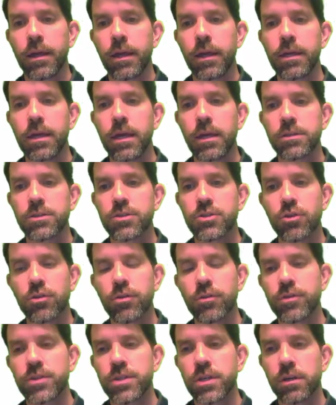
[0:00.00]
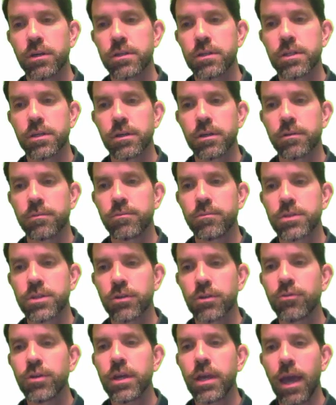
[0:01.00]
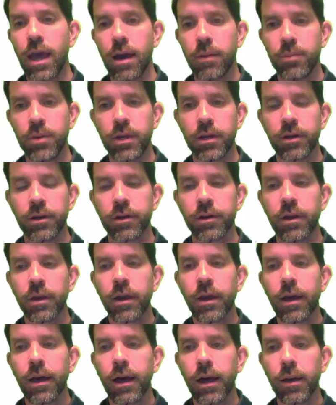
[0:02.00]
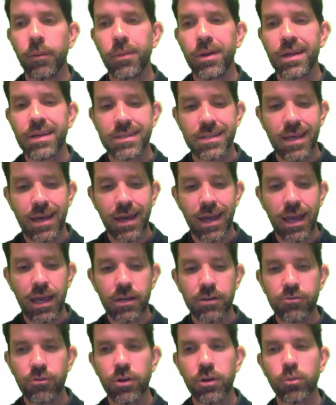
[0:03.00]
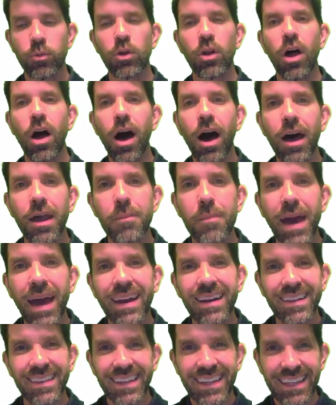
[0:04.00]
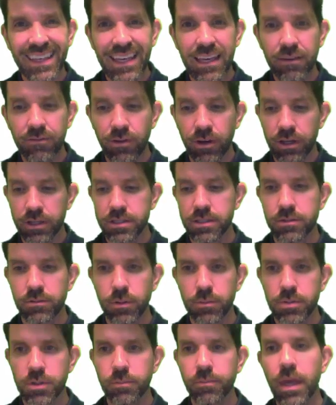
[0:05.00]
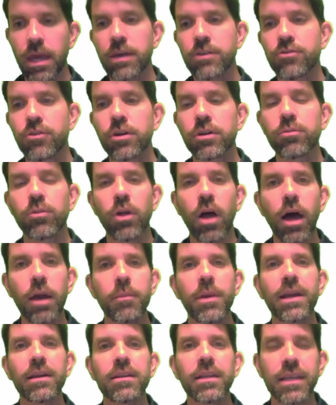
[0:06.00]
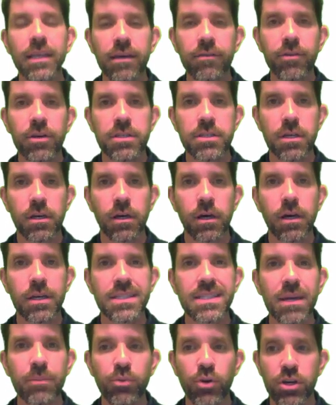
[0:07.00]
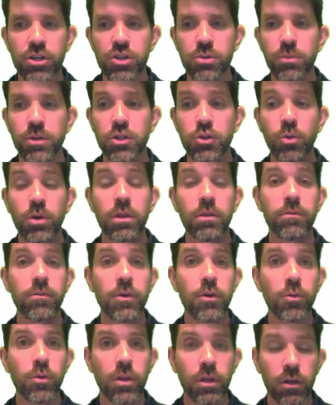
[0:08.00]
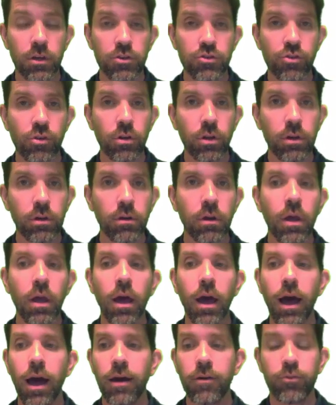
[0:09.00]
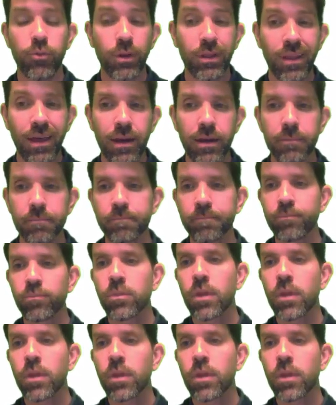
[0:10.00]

Again, sort of to, to, to recap here, um, is that Android will automatically give us, Android will automatically give us a, a separation between the view and the controller uh, if we let it.